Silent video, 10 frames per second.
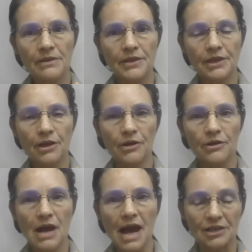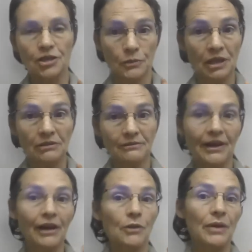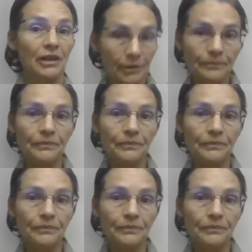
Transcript: that are actually real, very real